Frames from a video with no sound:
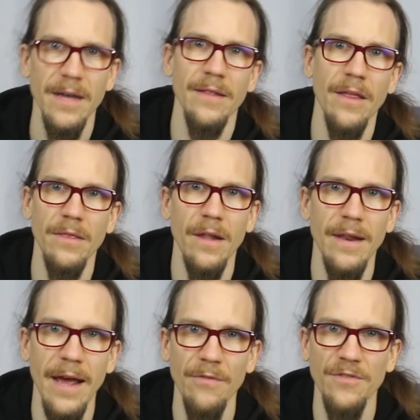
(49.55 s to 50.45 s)
and then the
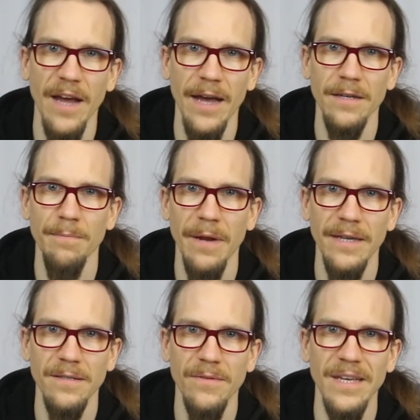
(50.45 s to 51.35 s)
left hand
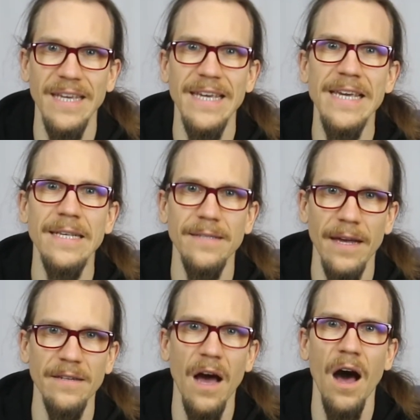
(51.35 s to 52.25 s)
plays the E's
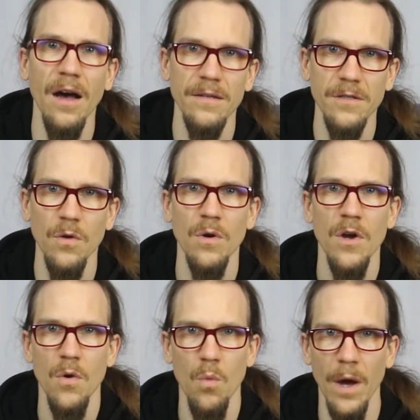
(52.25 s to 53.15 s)
and A's, so
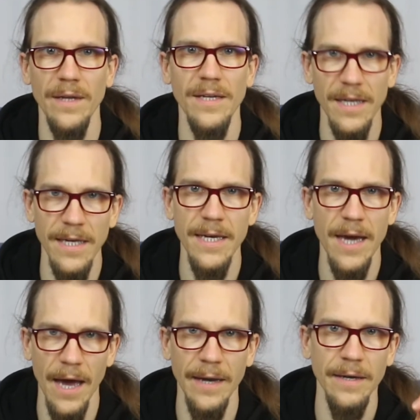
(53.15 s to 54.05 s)
one E
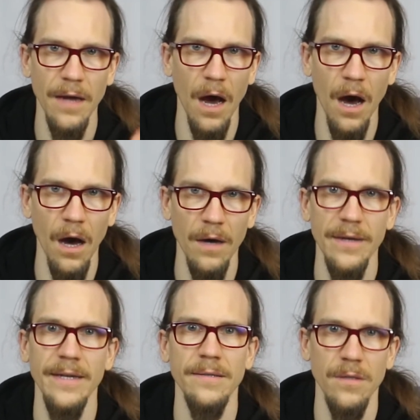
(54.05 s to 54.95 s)
and A
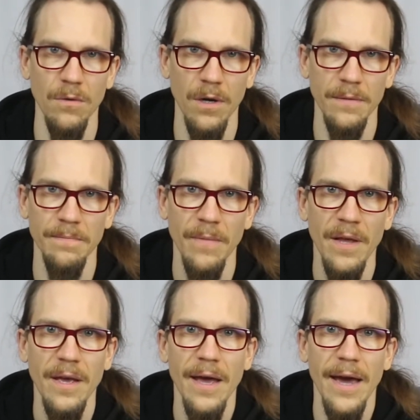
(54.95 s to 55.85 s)
and so on.
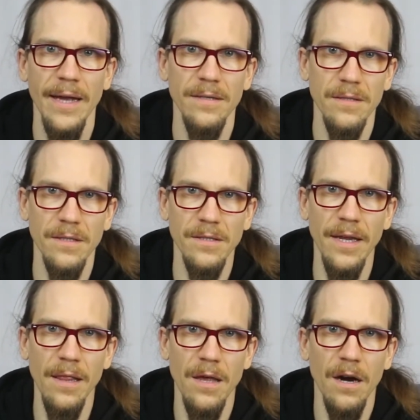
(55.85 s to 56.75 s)
And
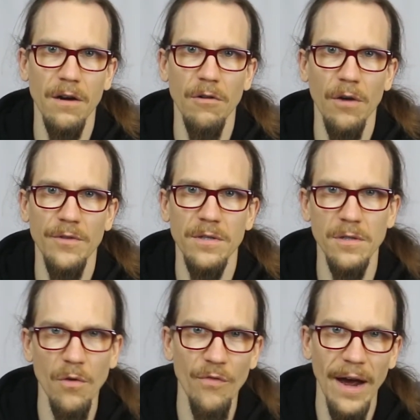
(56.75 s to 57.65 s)
16th are often
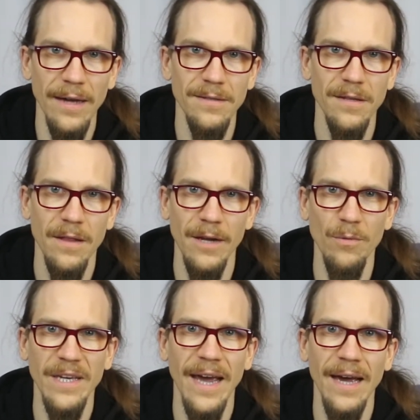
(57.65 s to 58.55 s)
so fast that
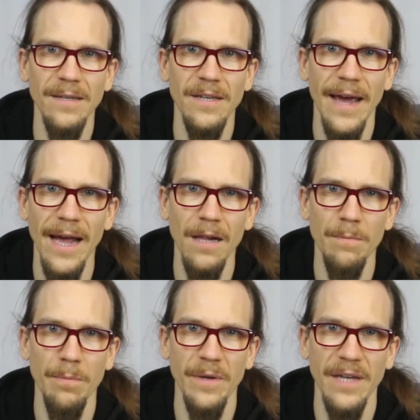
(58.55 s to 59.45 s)
we can't
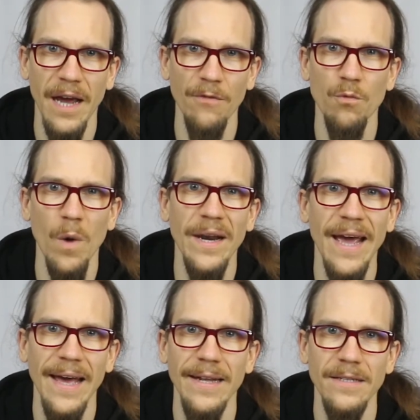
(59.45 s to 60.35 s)
help but have one
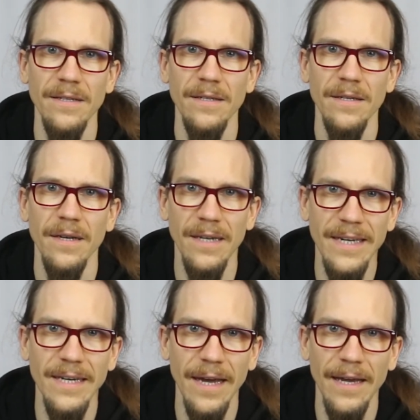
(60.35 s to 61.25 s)
hand
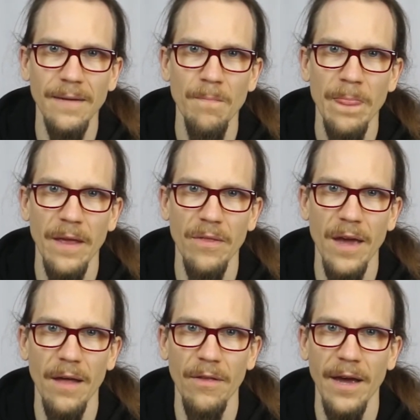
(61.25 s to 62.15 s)
leading and the
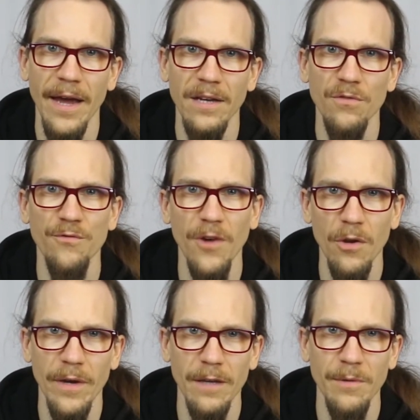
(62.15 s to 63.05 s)
other hand
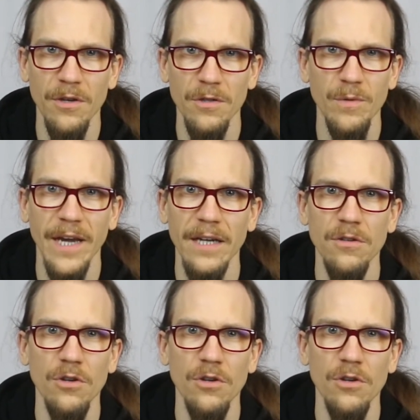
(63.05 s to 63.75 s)
following because we can't